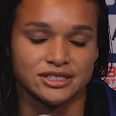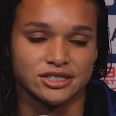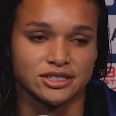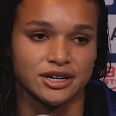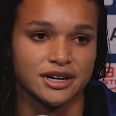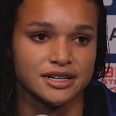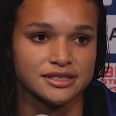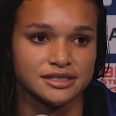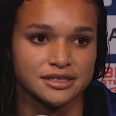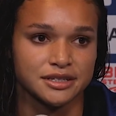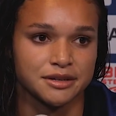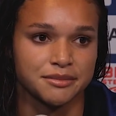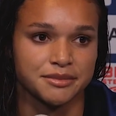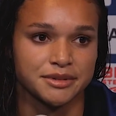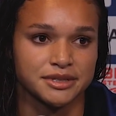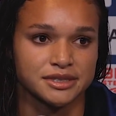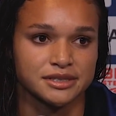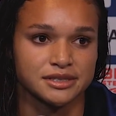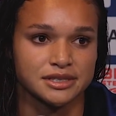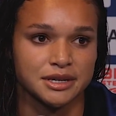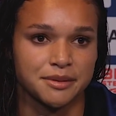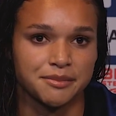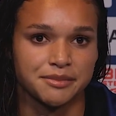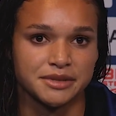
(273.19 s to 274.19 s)
awesome.
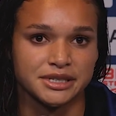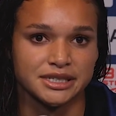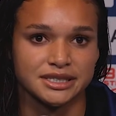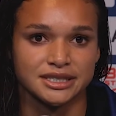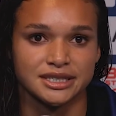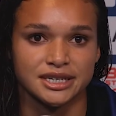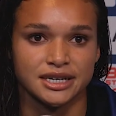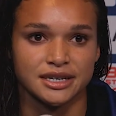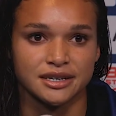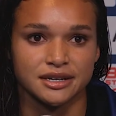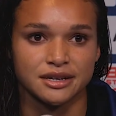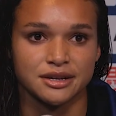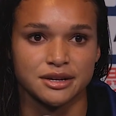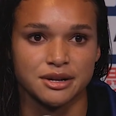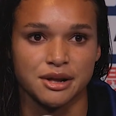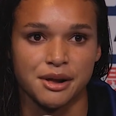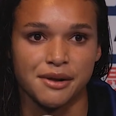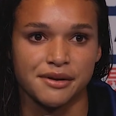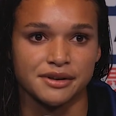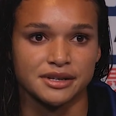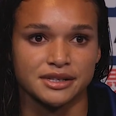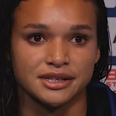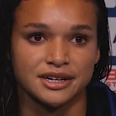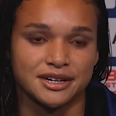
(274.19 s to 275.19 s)
It's something that, you
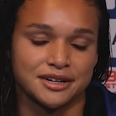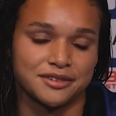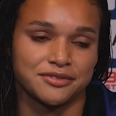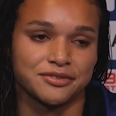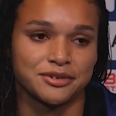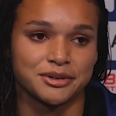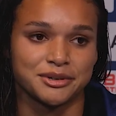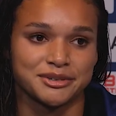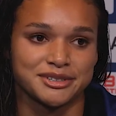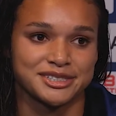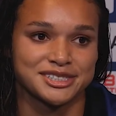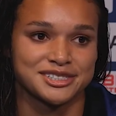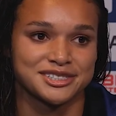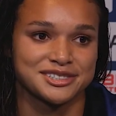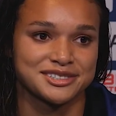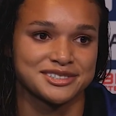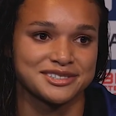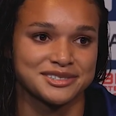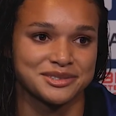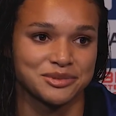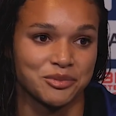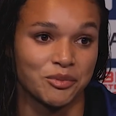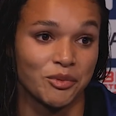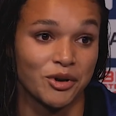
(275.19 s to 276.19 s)
know, a lot of forwards
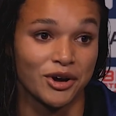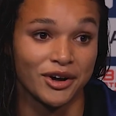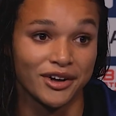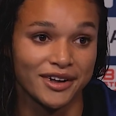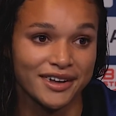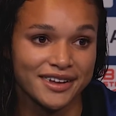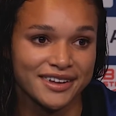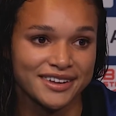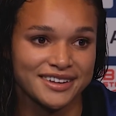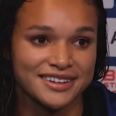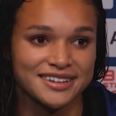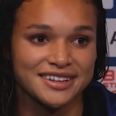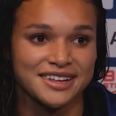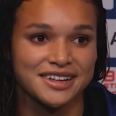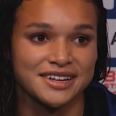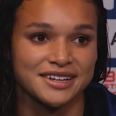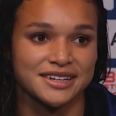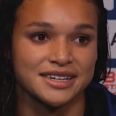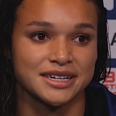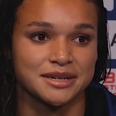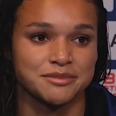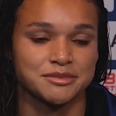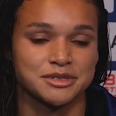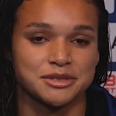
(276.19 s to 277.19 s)
want.
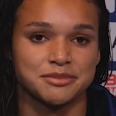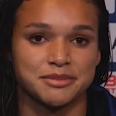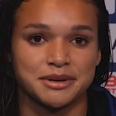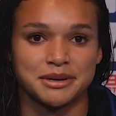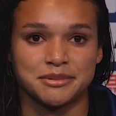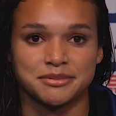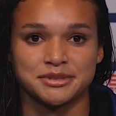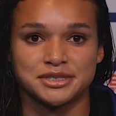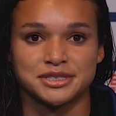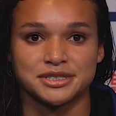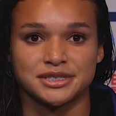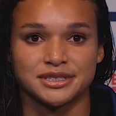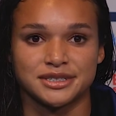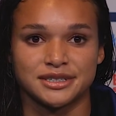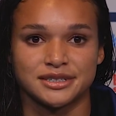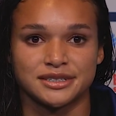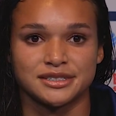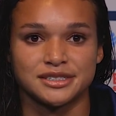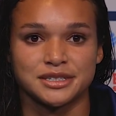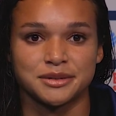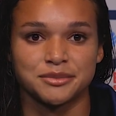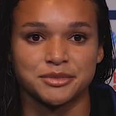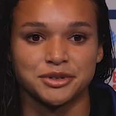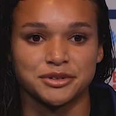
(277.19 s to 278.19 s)
To be able
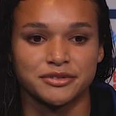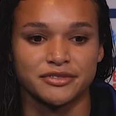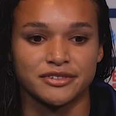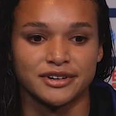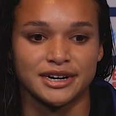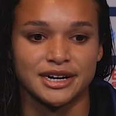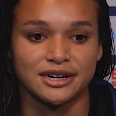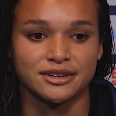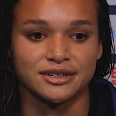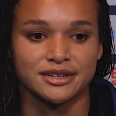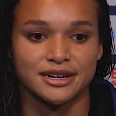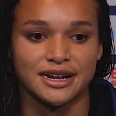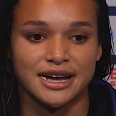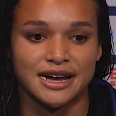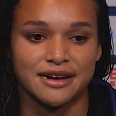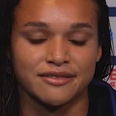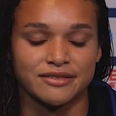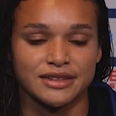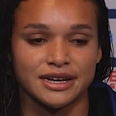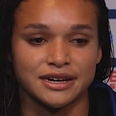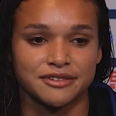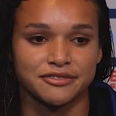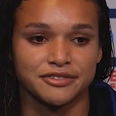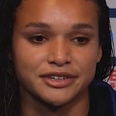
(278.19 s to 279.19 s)
to move around and
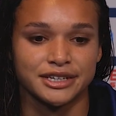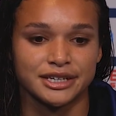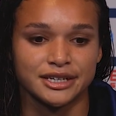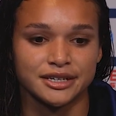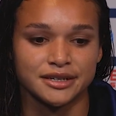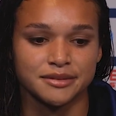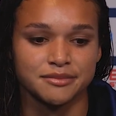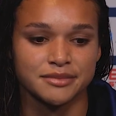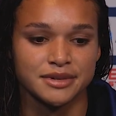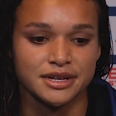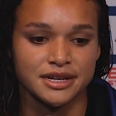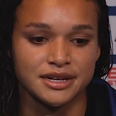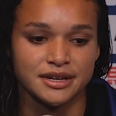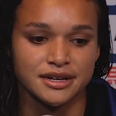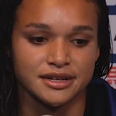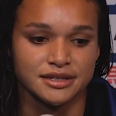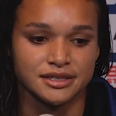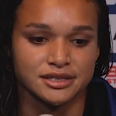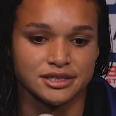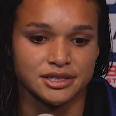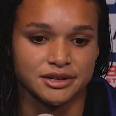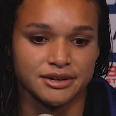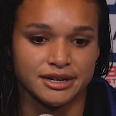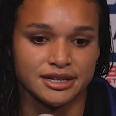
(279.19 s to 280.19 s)
have that freedom.
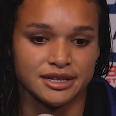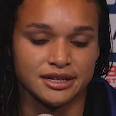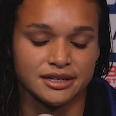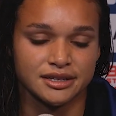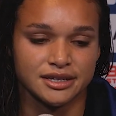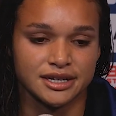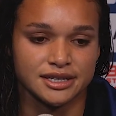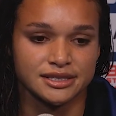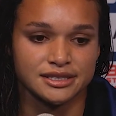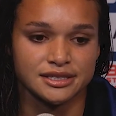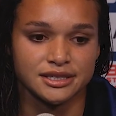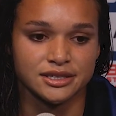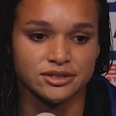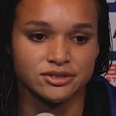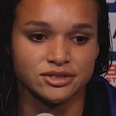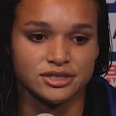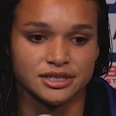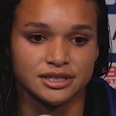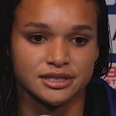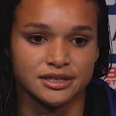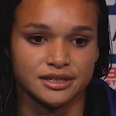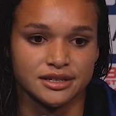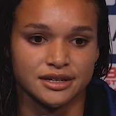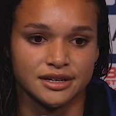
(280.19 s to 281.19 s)
So I think that's huge,
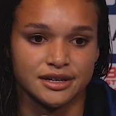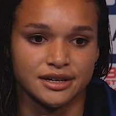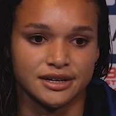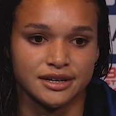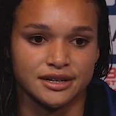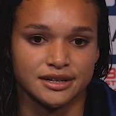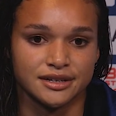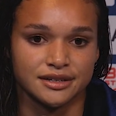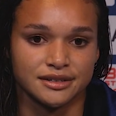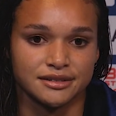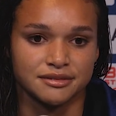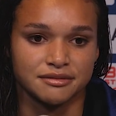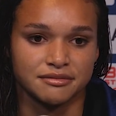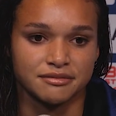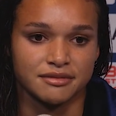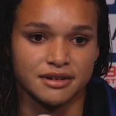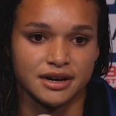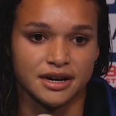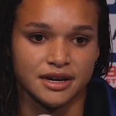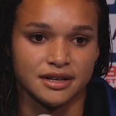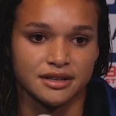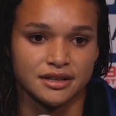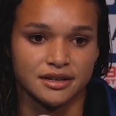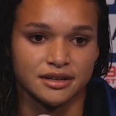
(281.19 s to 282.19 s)
and
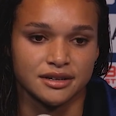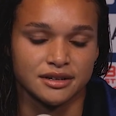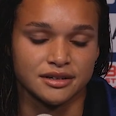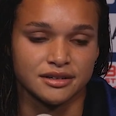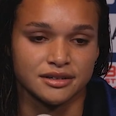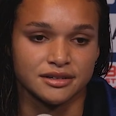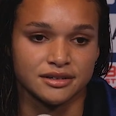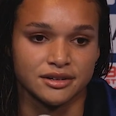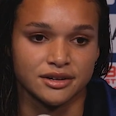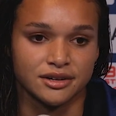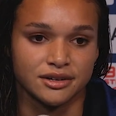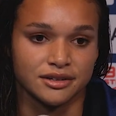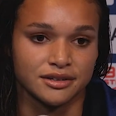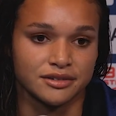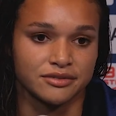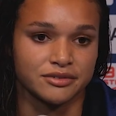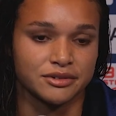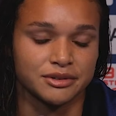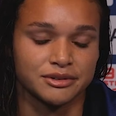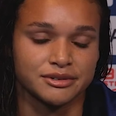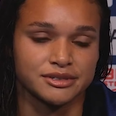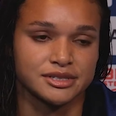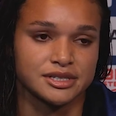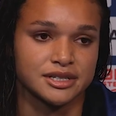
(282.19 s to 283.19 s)
I think all the
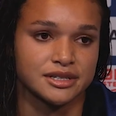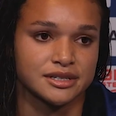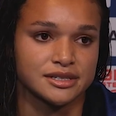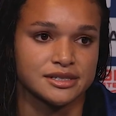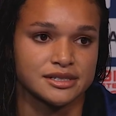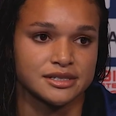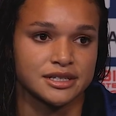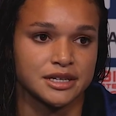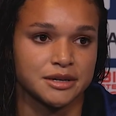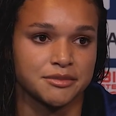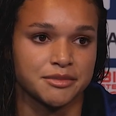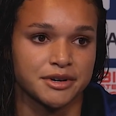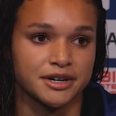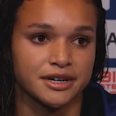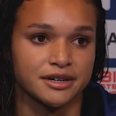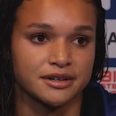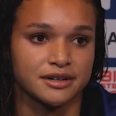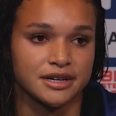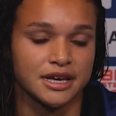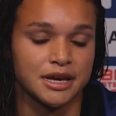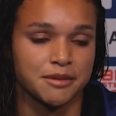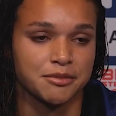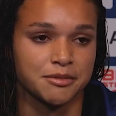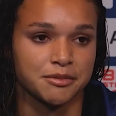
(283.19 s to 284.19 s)
forwards on this team are
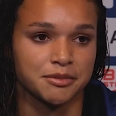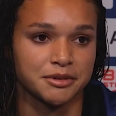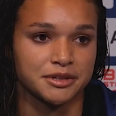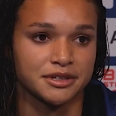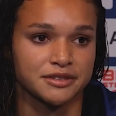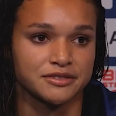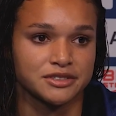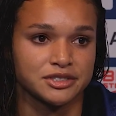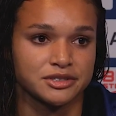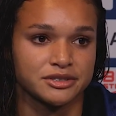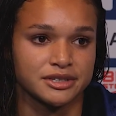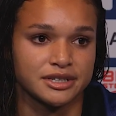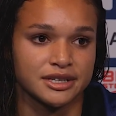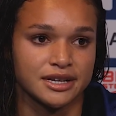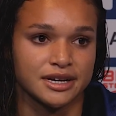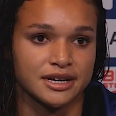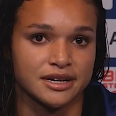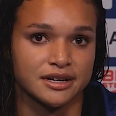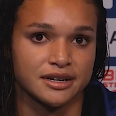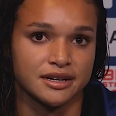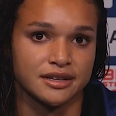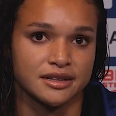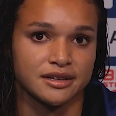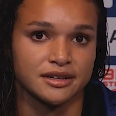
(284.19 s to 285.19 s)
capable of doing
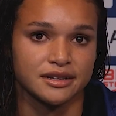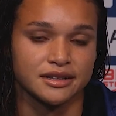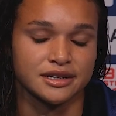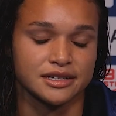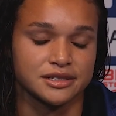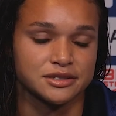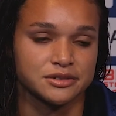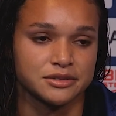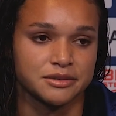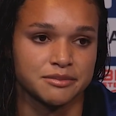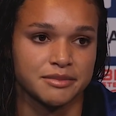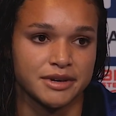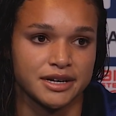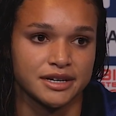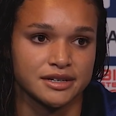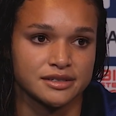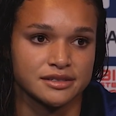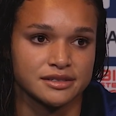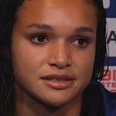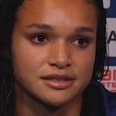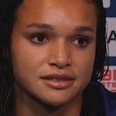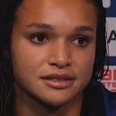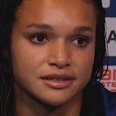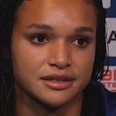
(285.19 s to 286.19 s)
that, and I think that's what
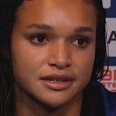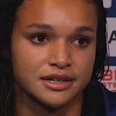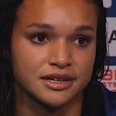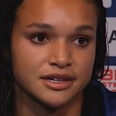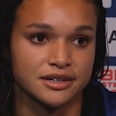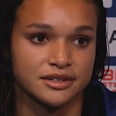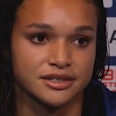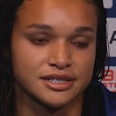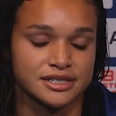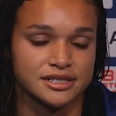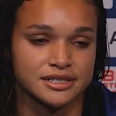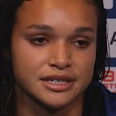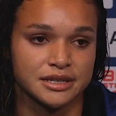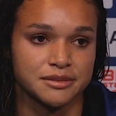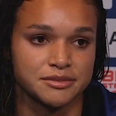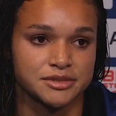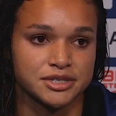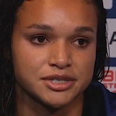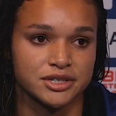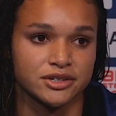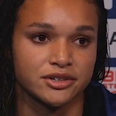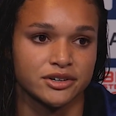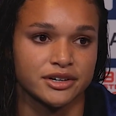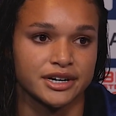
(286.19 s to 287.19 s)
makes, you know, this team
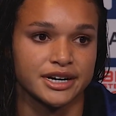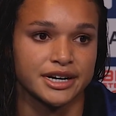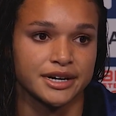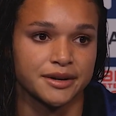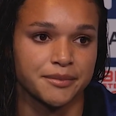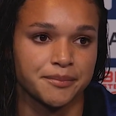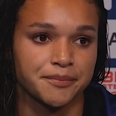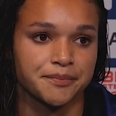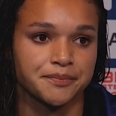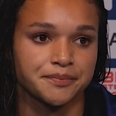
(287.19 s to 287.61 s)
so great.